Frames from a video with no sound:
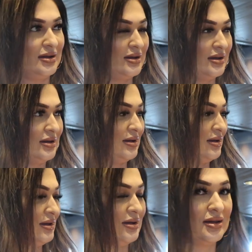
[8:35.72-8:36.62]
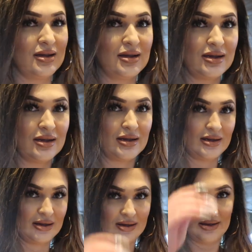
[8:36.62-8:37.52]

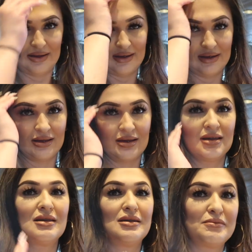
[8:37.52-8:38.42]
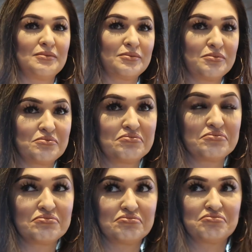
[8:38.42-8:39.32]

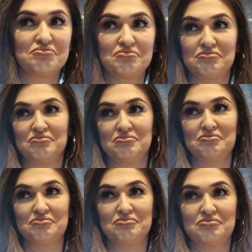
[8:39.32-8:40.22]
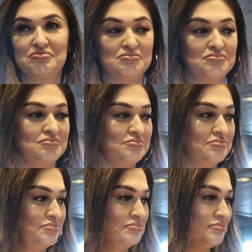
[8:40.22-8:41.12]

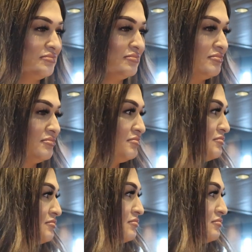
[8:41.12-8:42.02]
(not speaking)